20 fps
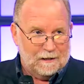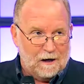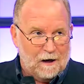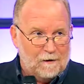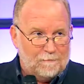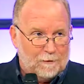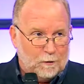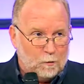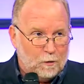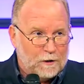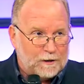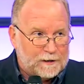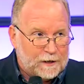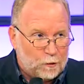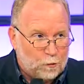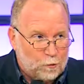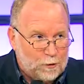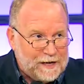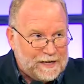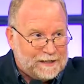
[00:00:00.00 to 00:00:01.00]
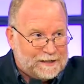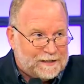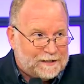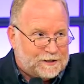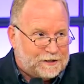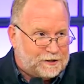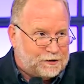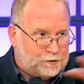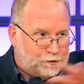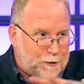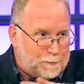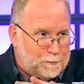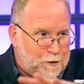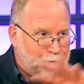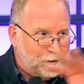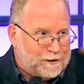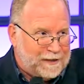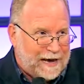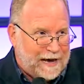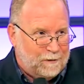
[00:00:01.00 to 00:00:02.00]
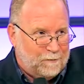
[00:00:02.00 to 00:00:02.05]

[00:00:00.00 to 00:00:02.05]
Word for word: love, and we're to redistribute that.